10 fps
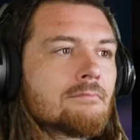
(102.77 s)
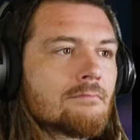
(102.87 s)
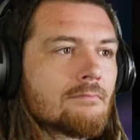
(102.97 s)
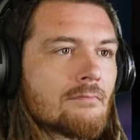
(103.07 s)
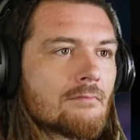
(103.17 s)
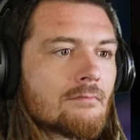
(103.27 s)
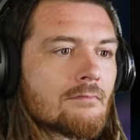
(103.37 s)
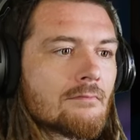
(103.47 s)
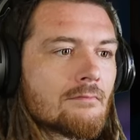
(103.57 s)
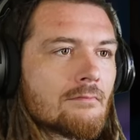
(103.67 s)

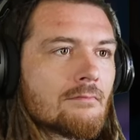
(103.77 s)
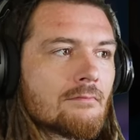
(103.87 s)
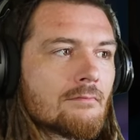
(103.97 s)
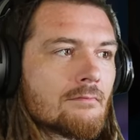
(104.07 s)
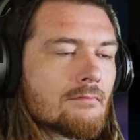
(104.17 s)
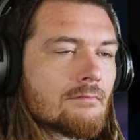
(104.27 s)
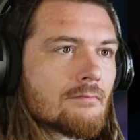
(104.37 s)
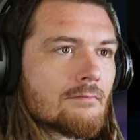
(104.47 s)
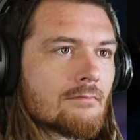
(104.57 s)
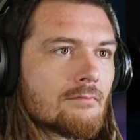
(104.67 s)

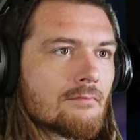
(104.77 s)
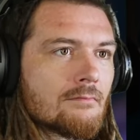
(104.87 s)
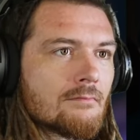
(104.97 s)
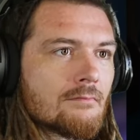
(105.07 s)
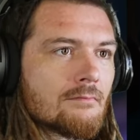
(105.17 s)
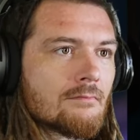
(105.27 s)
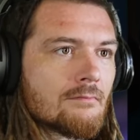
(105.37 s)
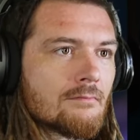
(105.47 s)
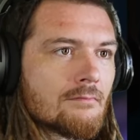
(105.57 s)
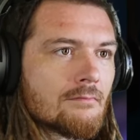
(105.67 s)

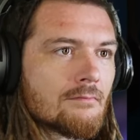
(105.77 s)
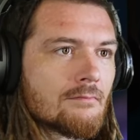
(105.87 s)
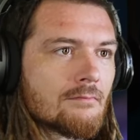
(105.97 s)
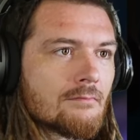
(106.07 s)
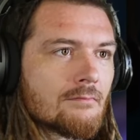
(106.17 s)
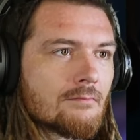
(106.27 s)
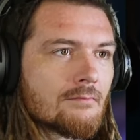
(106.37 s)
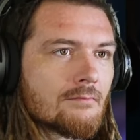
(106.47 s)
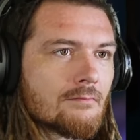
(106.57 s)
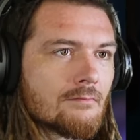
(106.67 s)

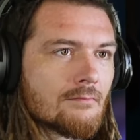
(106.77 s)
[no speech]